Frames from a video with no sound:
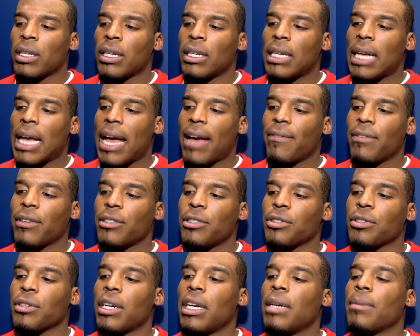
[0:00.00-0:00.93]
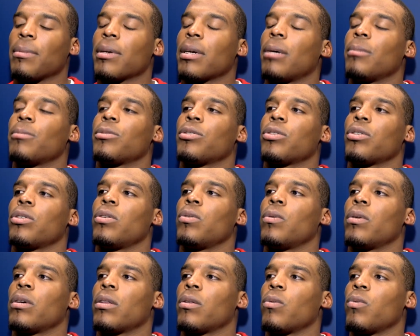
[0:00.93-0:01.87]
to have a dream come
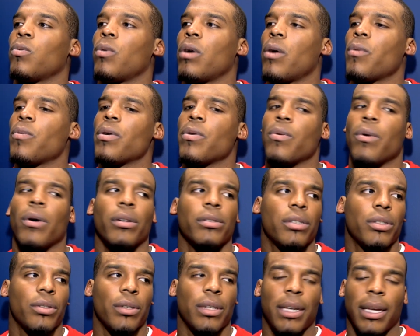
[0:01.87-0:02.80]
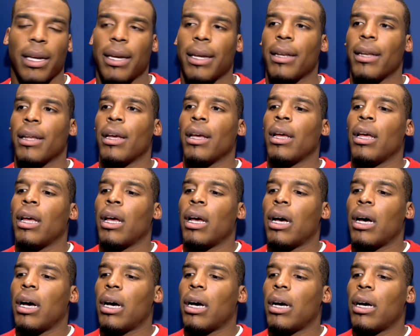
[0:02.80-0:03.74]
true with what we want to get
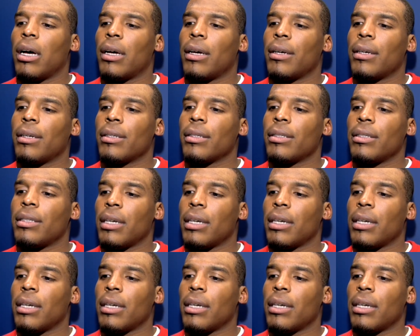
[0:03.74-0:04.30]
uh,